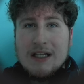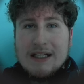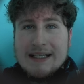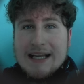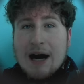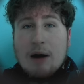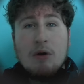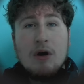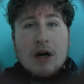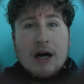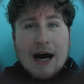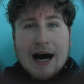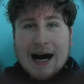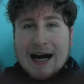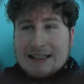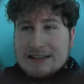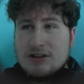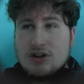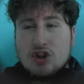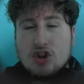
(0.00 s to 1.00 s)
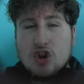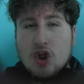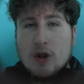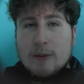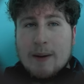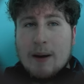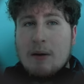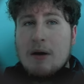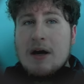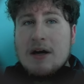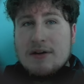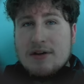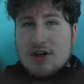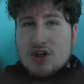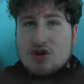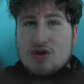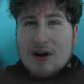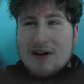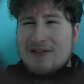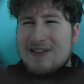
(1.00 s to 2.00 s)
Now, as I just talked about, the
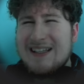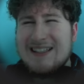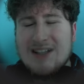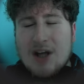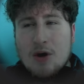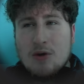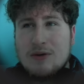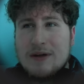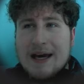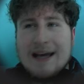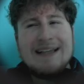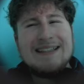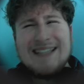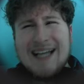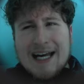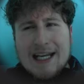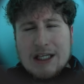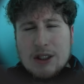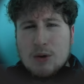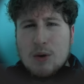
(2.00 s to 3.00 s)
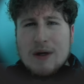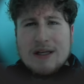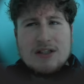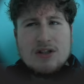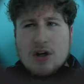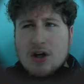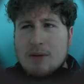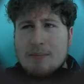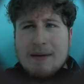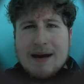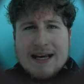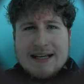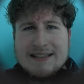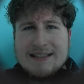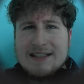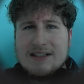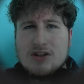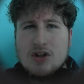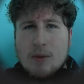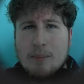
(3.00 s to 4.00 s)
strength is okay, it's adequate, it's not
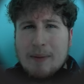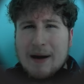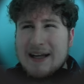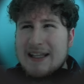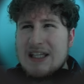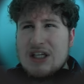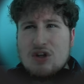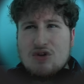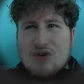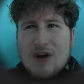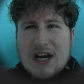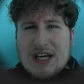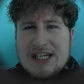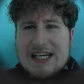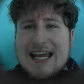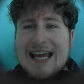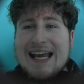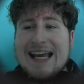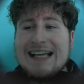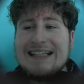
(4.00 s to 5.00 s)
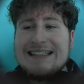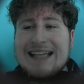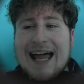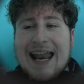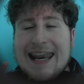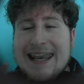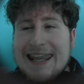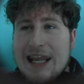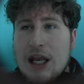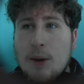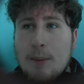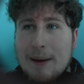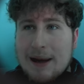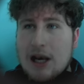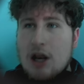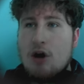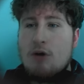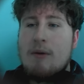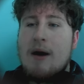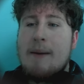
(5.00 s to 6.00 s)
amazing, it's not bad, and the aggression is a little bit
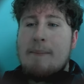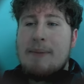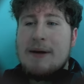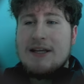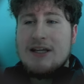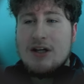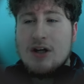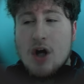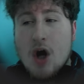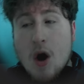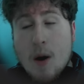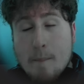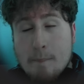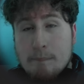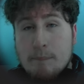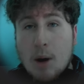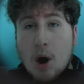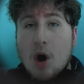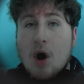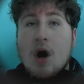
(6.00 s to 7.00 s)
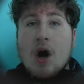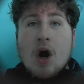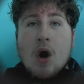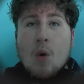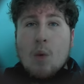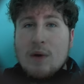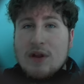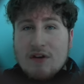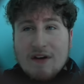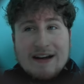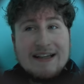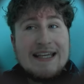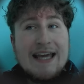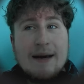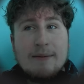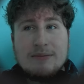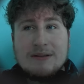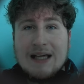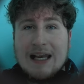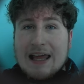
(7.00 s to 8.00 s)
low in my opinion, but with the right
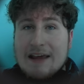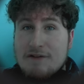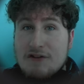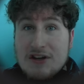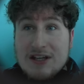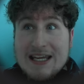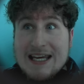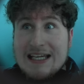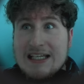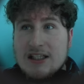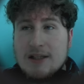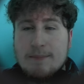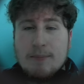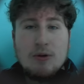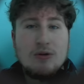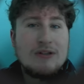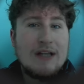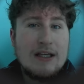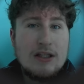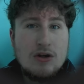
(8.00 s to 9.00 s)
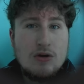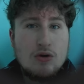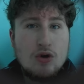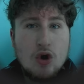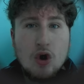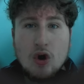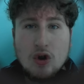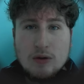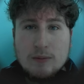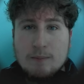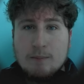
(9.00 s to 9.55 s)
chem style, if you needed to boost that, you could.